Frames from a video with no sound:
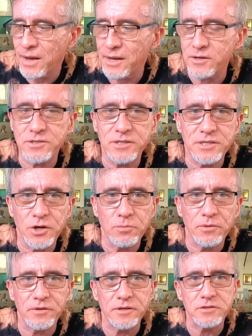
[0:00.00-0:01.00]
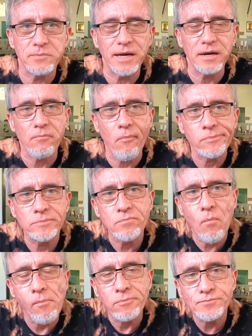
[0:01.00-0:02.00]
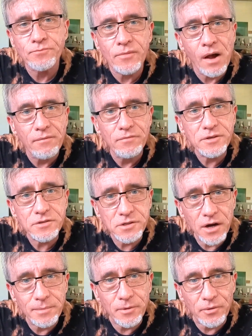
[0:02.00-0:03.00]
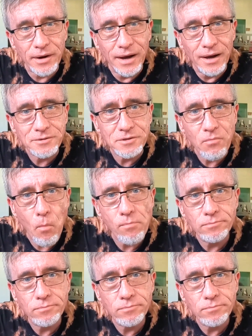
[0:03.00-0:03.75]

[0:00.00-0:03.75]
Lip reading: And I said terrible things about it. This time around,